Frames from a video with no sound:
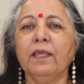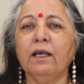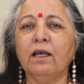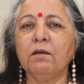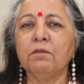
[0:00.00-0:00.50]

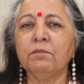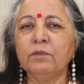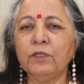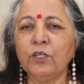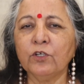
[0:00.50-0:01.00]
Uh,
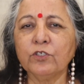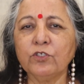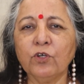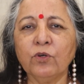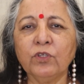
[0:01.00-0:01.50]
you know,
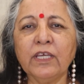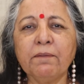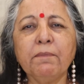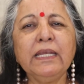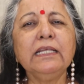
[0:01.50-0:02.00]
so there
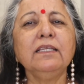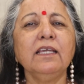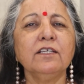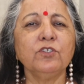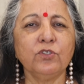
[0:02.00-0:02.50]
are many
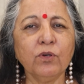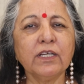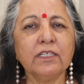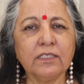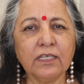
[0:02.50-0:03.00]
things to
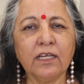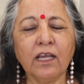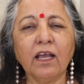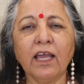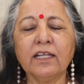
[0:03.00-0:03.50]

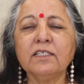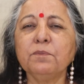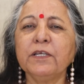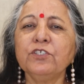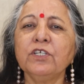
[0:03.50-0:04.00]
consider, and
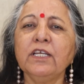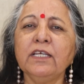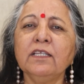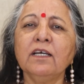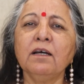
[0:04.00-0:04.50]

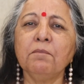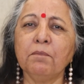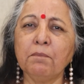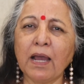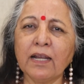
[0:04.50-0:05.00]
especially the
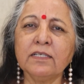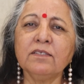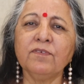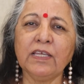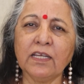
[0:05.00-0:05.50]

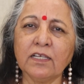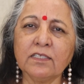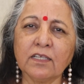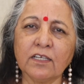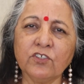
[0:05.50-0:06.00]

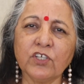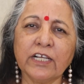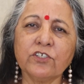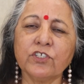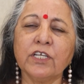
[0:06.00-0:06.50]
Mars-Venus
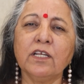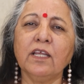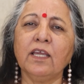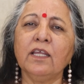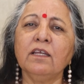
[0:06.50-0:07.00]
conjunction
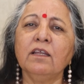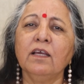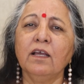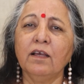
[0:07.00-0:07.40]
in